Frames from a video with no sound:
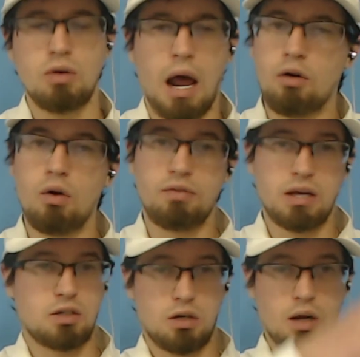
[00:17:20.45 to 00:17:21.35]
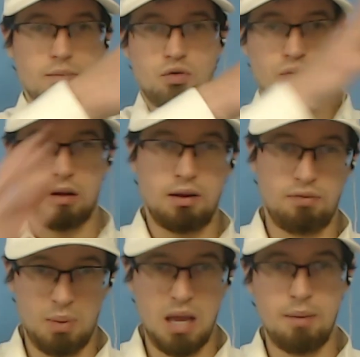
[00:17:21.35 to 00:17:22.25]
I don't know if that's going to come directly
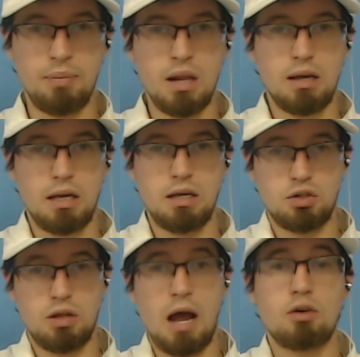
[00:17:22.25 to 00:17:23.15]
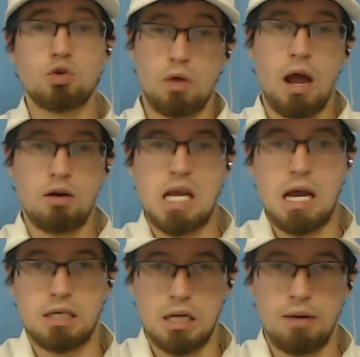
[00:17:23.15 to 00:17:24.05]
from him into the House, or the House
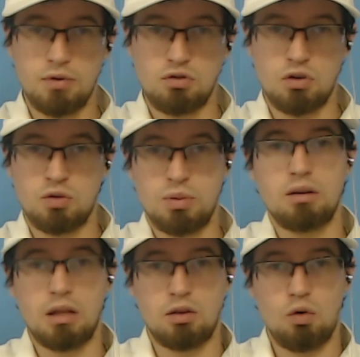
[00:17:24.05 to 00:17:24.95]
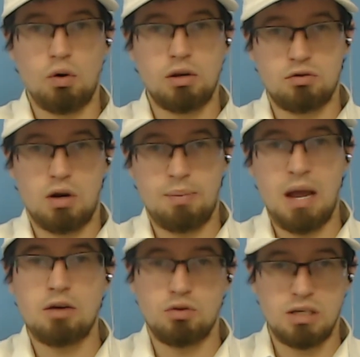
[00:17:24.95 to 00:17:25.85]
has an infrastructure bill that they're going to try to
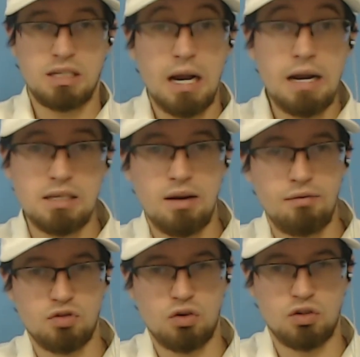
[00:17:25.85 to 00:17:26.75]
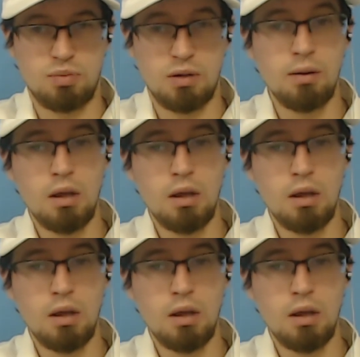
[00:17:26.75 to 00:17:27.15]
pass, or the Senate has an infrastructure bill.